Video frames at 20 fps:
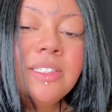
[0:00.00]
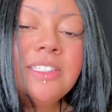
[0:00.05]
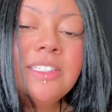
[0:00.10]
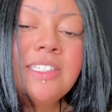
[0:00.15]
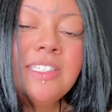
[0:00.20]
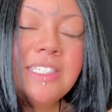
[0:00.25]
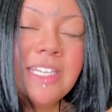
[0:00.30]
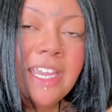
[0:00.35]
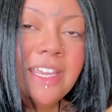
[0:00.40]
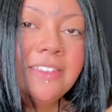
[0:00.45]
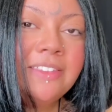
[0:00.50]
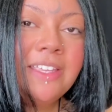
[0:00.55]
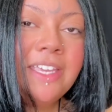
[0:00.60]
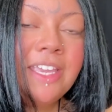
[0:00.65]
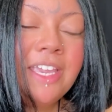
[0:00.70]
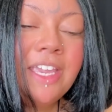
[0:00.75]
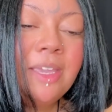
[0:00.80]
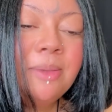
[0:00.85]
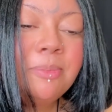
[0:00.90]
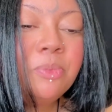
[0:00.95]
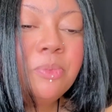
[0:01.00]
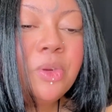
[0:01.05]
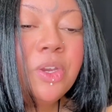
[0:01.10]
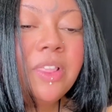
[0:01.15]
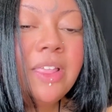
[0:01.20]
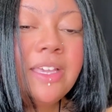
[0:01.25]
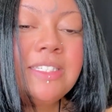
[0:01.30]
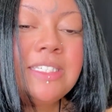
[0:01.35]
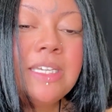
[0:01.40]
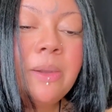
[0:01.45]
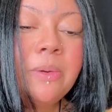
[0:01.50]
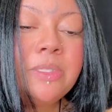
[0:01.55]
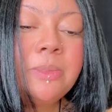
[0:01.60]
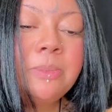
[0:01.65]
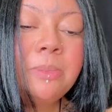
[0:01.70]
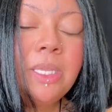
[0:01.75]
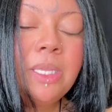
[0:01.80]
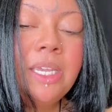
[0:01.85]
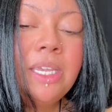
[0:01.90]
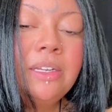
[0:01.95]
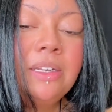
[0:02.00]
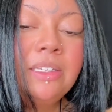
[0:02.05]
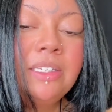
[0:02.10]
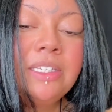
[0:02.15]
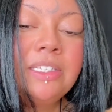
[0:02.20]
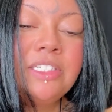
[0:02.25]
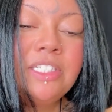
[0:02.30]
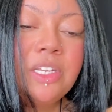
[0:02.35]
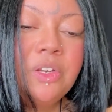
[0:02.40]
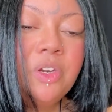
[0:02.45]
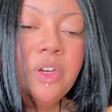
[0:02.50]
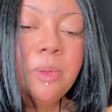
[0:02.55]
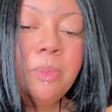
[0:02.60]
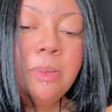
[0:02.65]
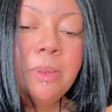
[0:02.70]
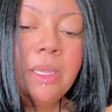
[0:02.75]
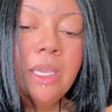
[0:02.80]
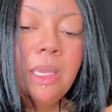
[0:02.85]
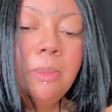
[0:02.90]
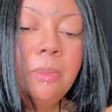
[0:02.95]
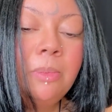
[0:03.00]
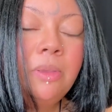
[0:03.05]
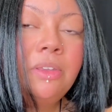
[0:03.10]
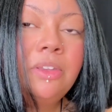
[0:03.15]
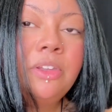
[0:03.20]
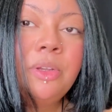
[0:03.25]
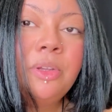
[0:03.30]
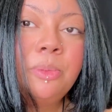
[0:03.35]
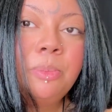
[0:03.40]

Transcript: stay in the game, realize how it's played, and continue to play, but